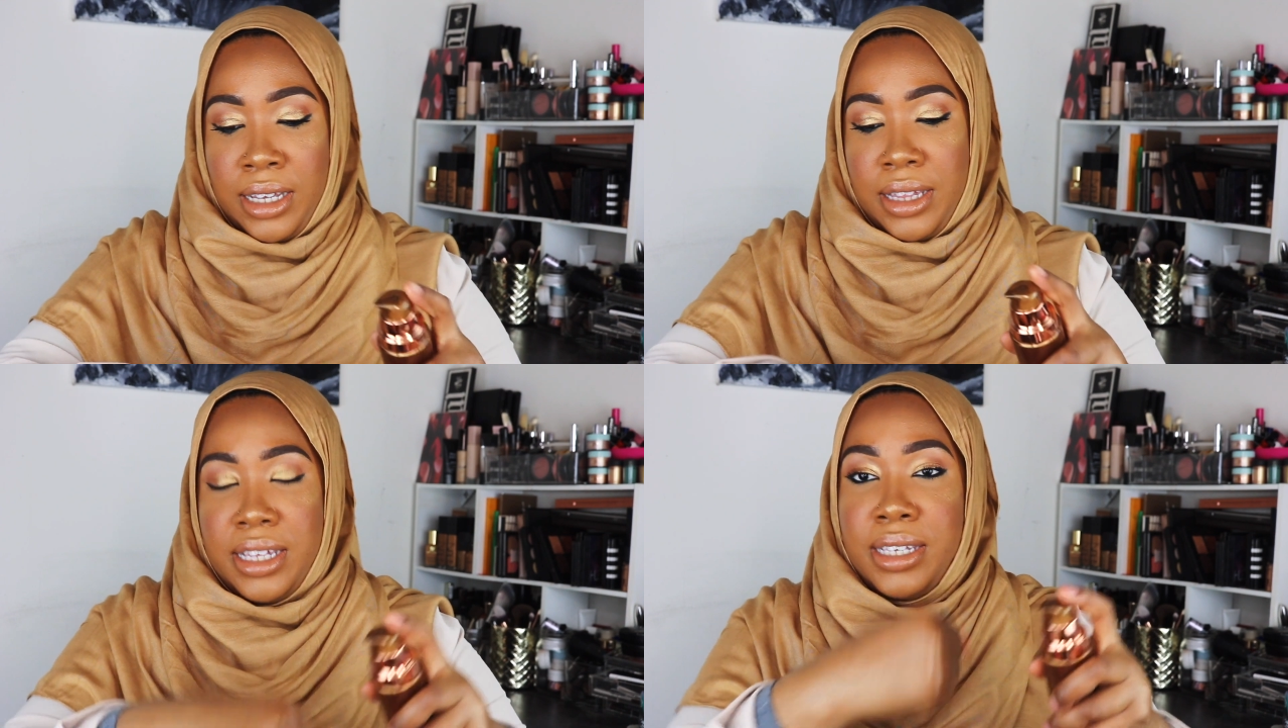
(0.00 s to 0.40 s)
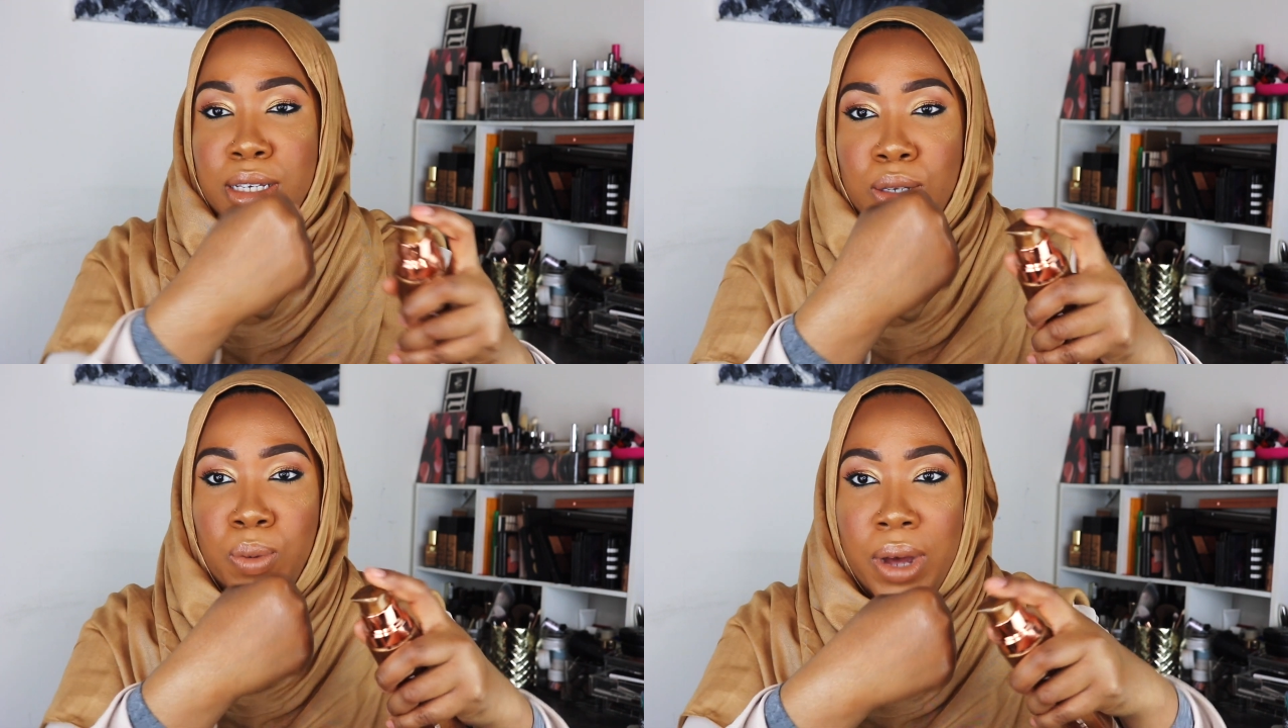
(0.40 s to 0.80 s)
This
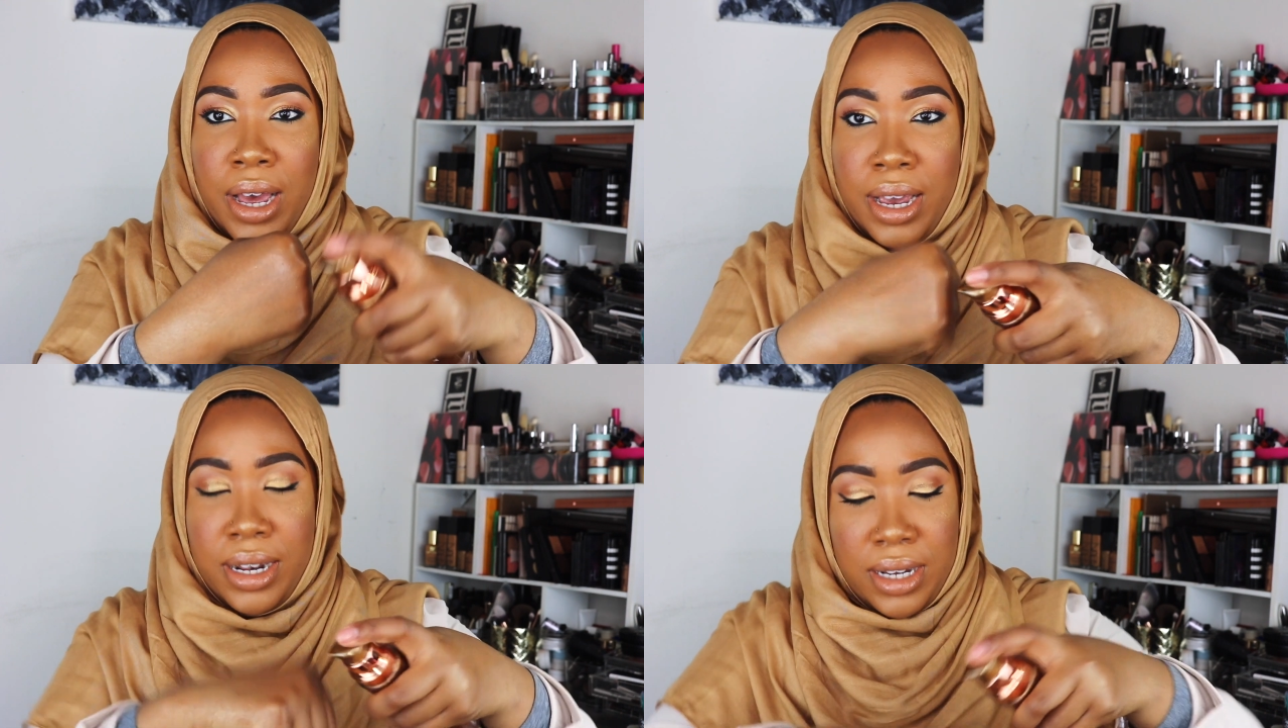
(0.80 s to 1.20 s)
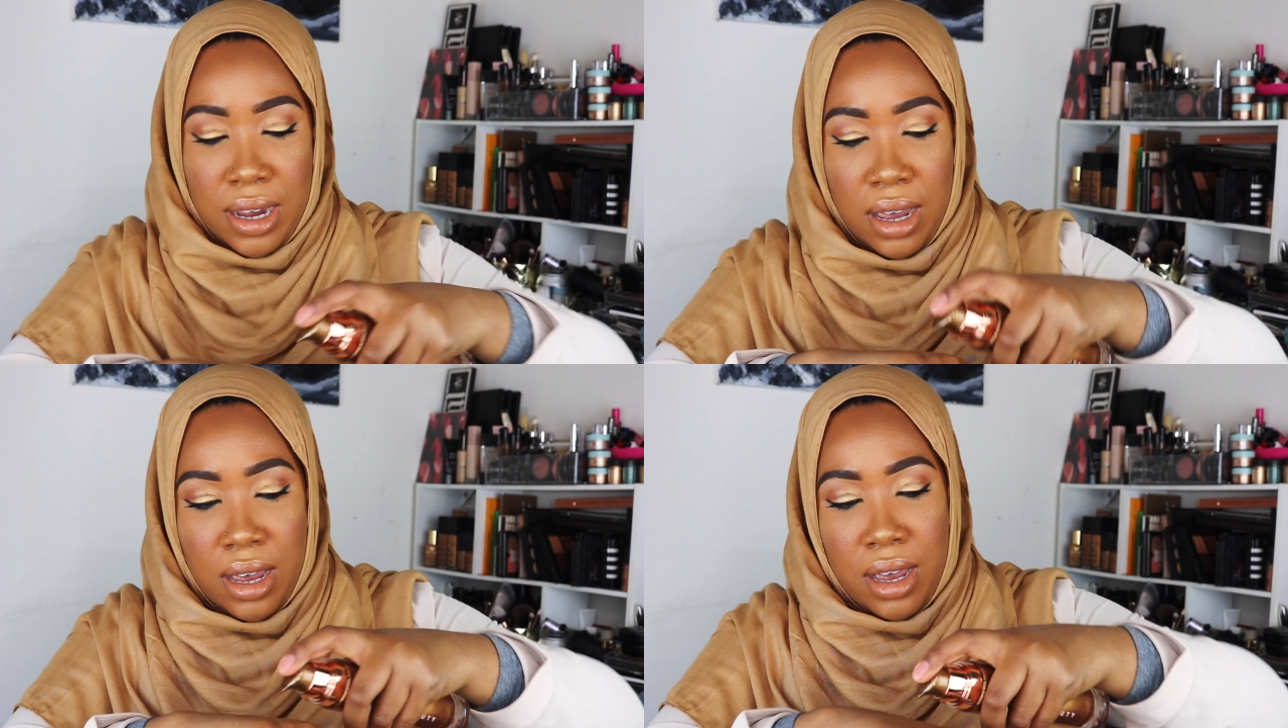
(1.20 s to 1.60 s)
is what
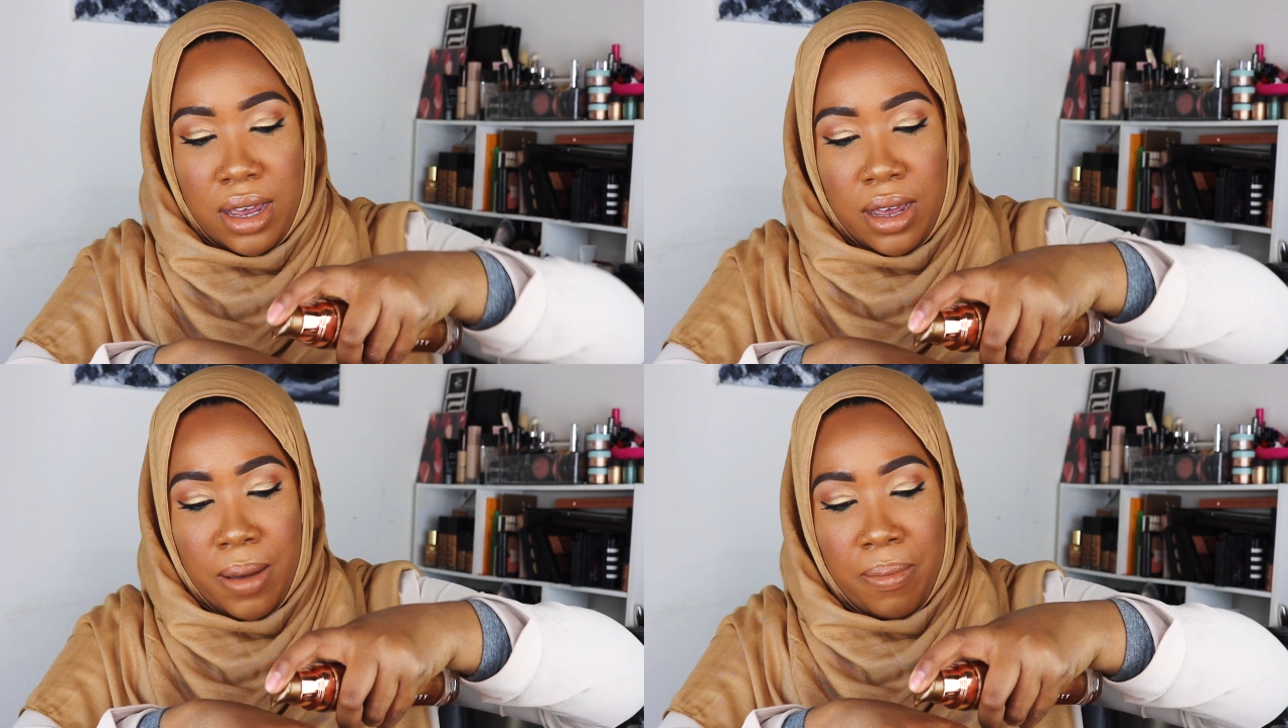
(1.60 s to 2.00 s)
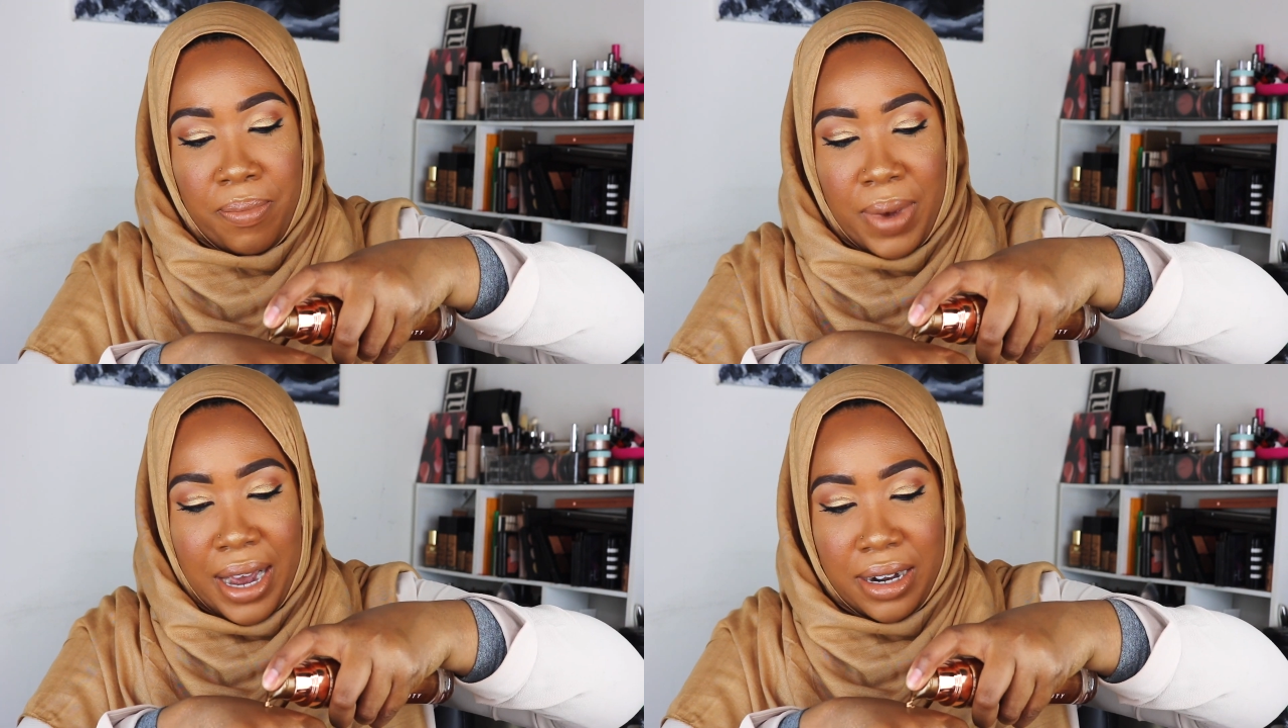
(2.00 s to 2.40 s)

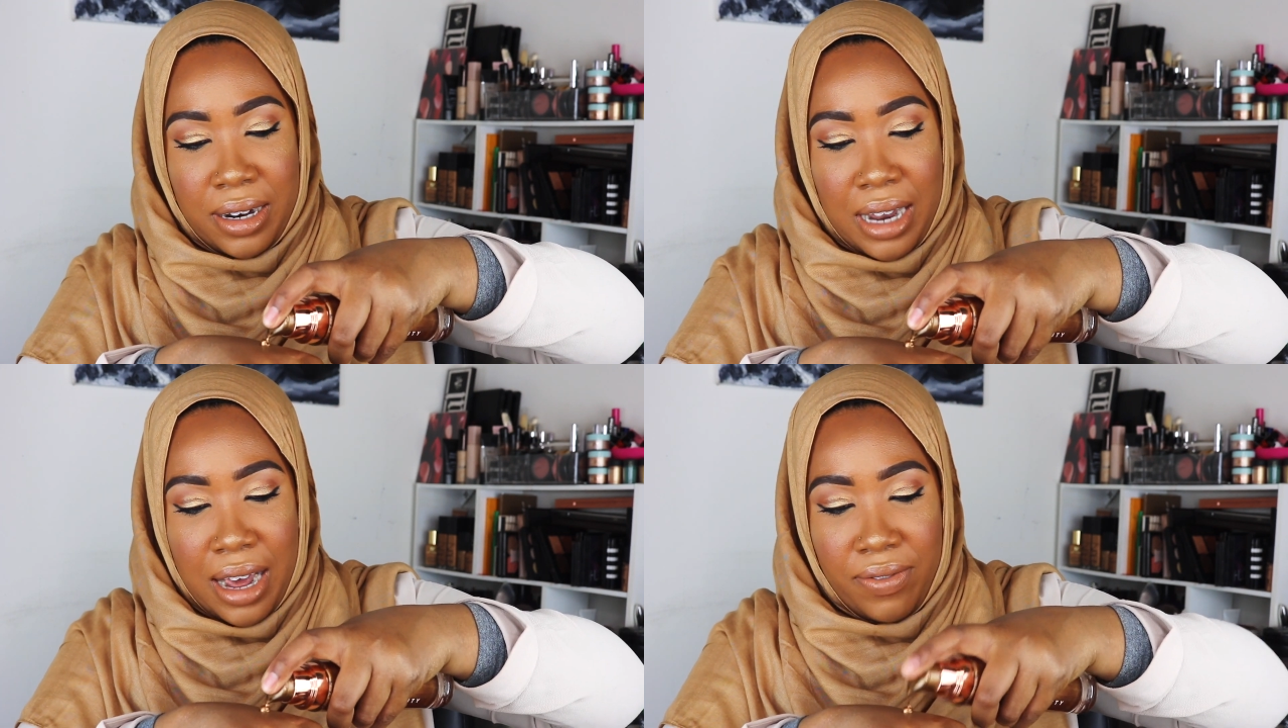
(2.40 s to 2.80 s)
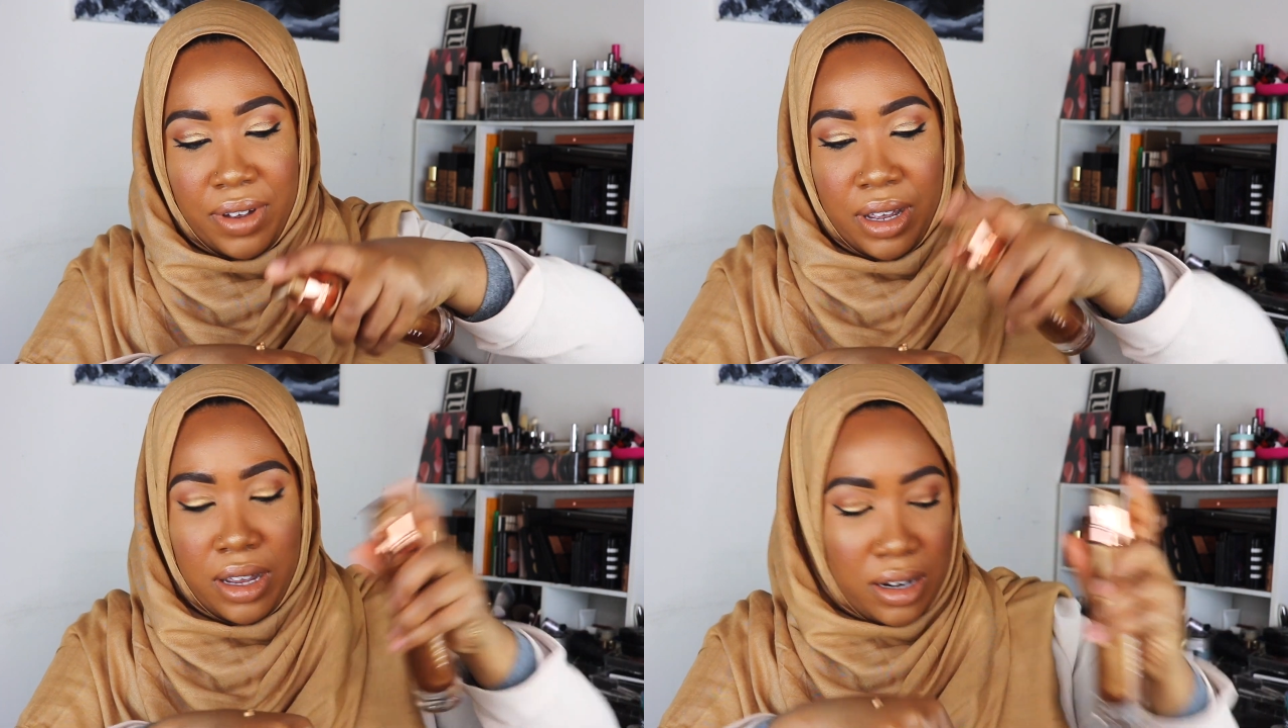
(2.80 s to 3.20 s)
Body
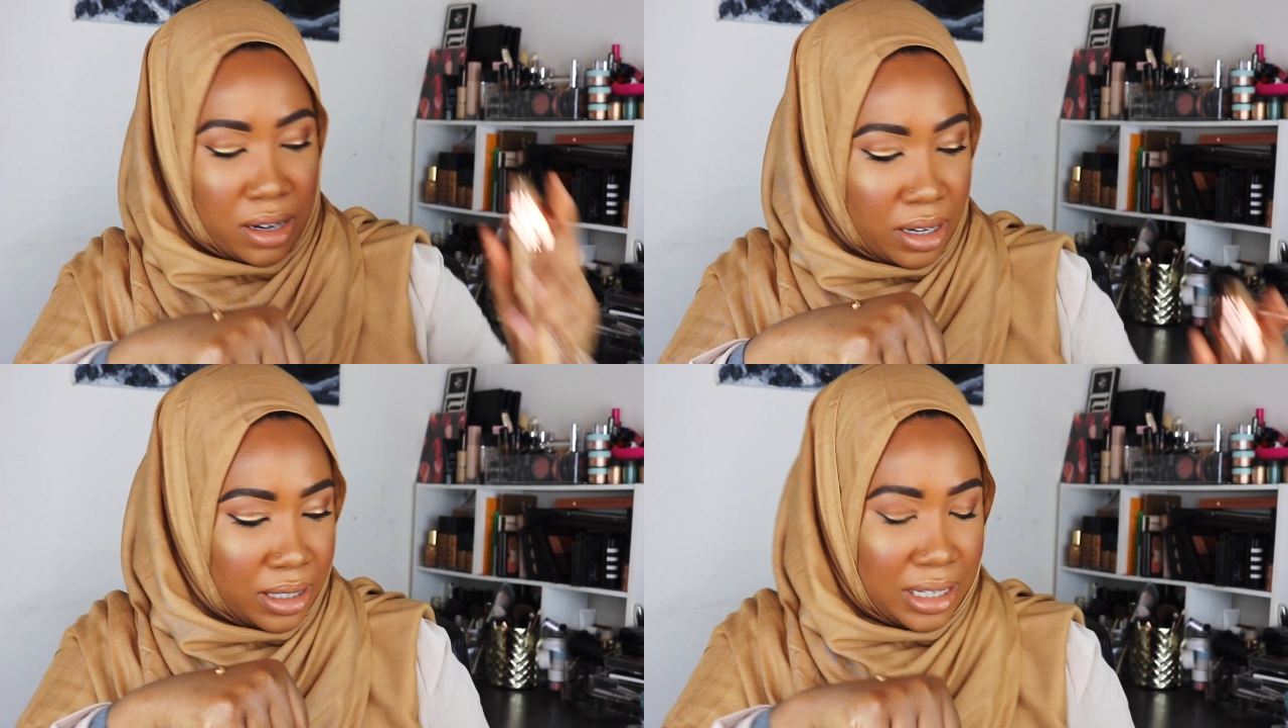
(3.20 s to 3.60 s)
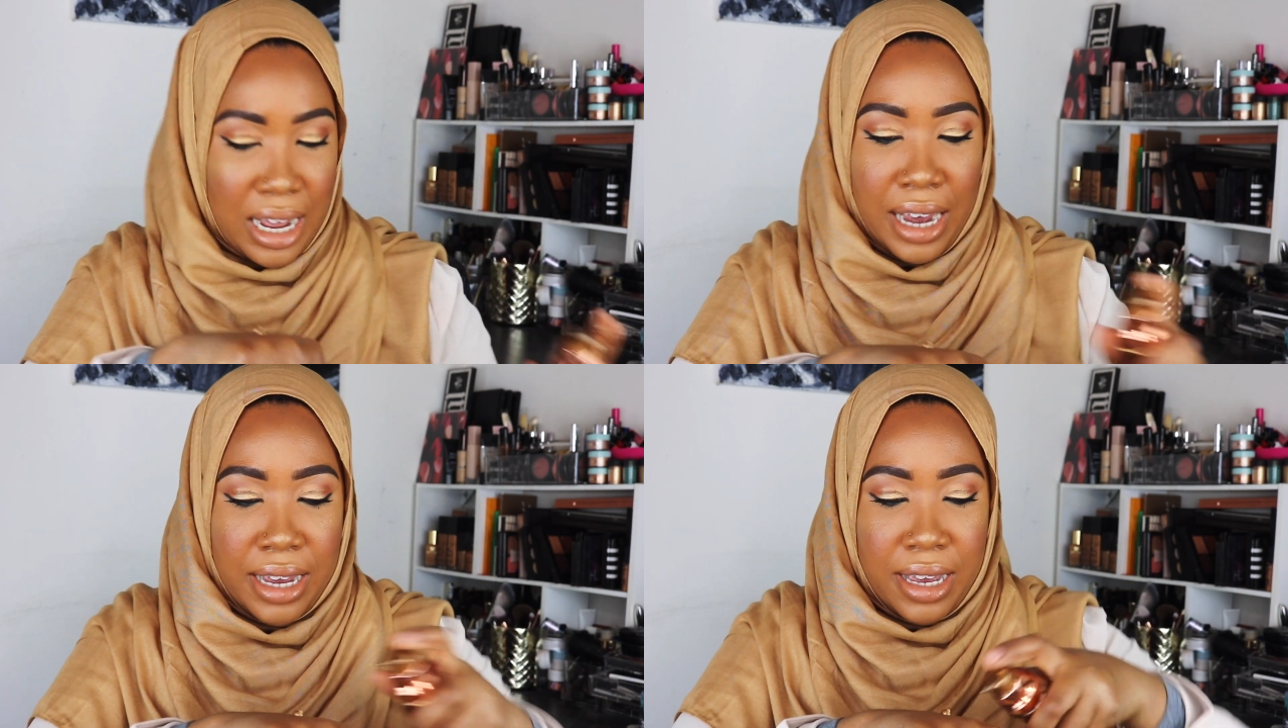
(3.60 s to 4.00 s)
Lava looks
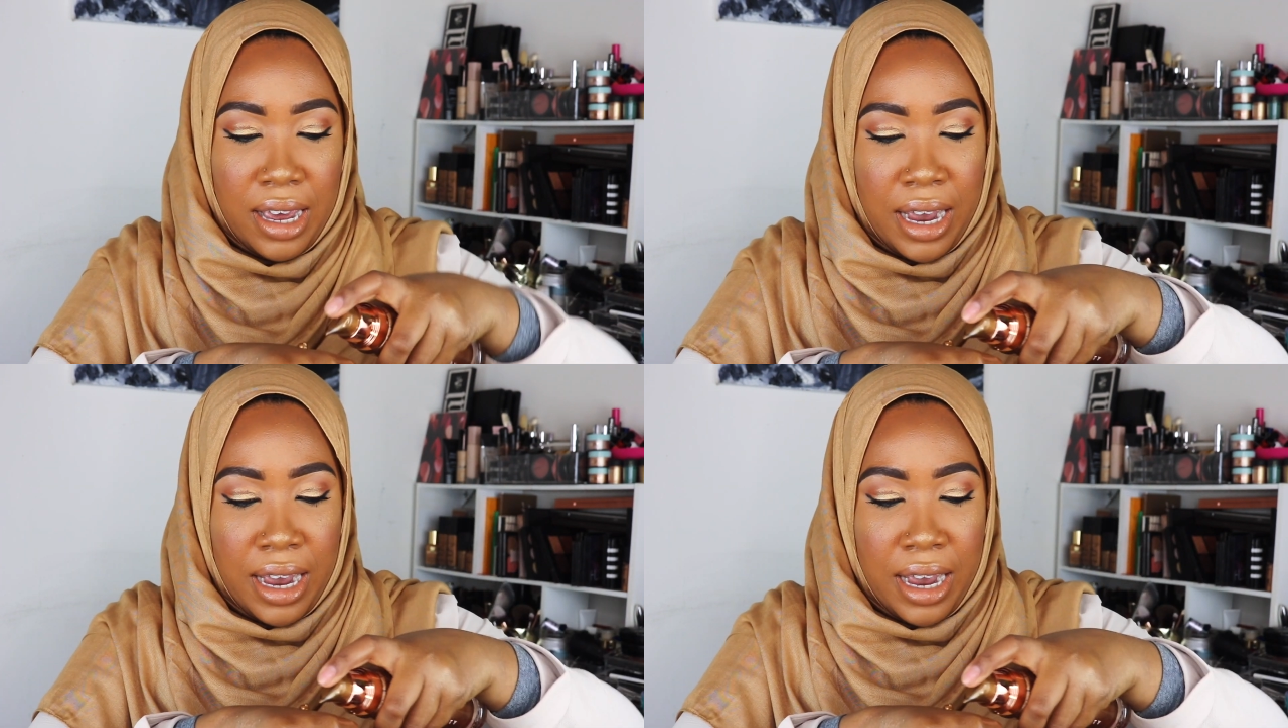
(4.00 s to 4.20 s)
like,